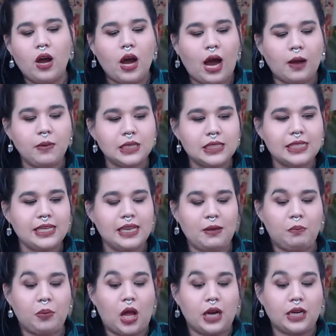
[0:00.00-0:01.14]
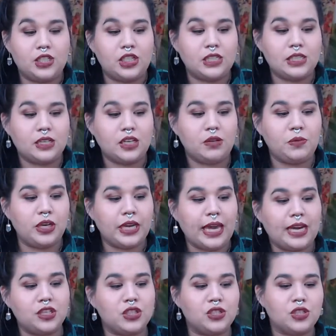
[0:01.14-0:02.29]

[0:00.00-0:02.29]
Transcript: I'm not seeing any blockages in communication,